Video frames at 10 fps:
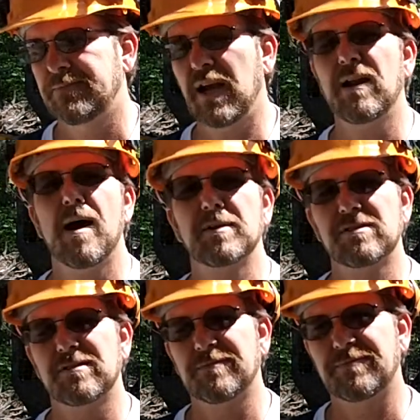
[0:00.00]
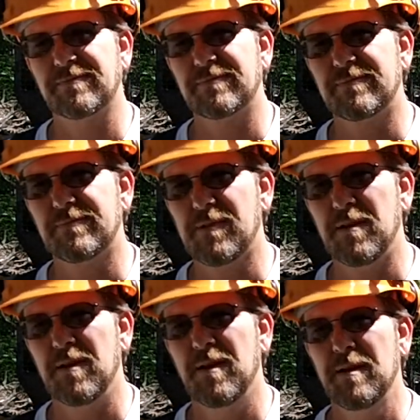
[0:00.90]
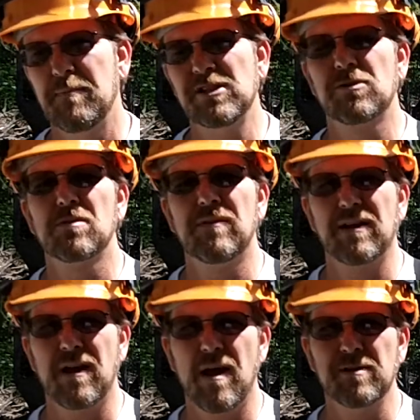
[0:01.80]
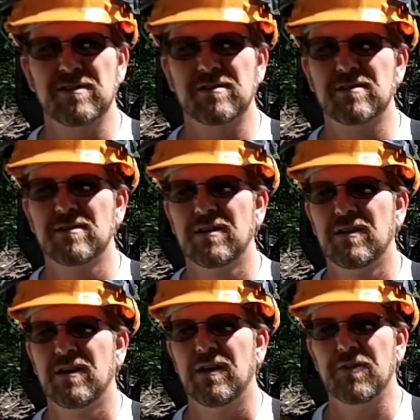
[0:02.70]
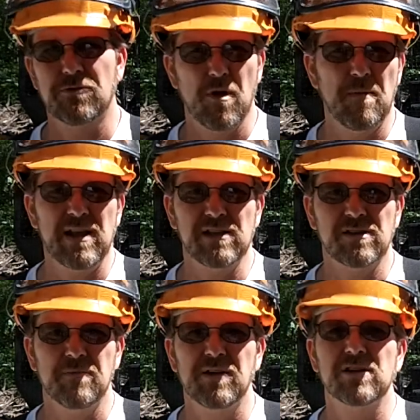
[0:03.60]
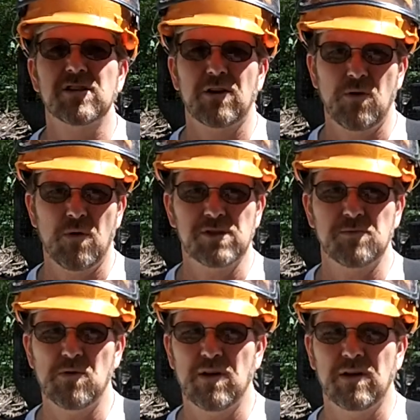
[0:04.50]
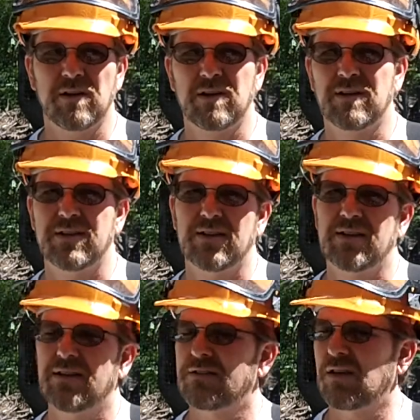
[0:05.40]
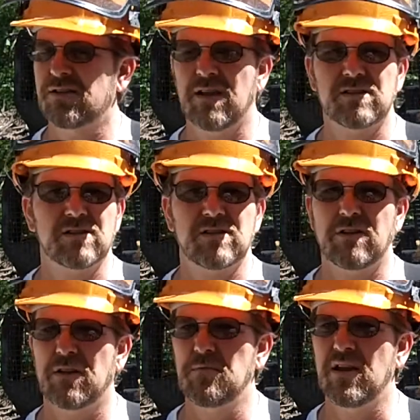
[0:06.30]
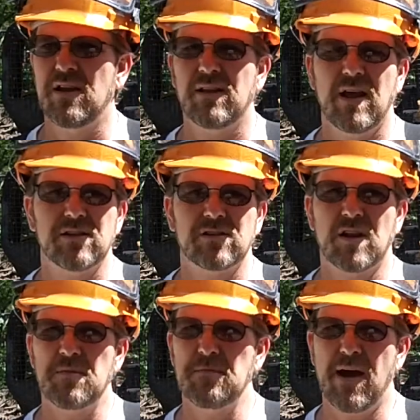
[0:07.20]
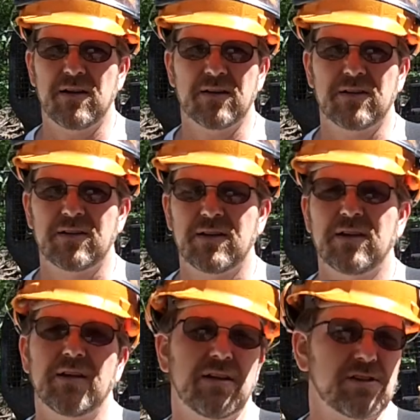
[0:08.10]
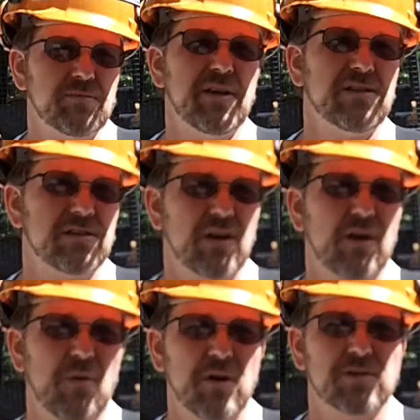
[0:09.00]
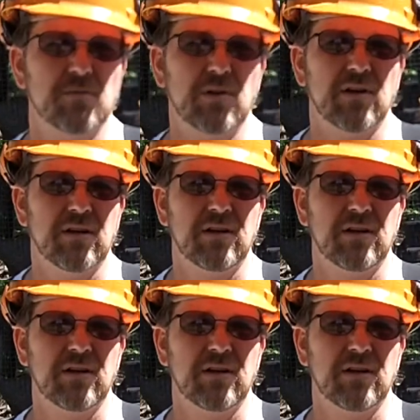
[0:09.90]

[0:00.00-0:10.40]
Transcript: Economics. Basic rule of economics: if you throw money at something, it's going to cost more. Doesn't necessarily mean that it's going to be better. It just means it's going to cost more.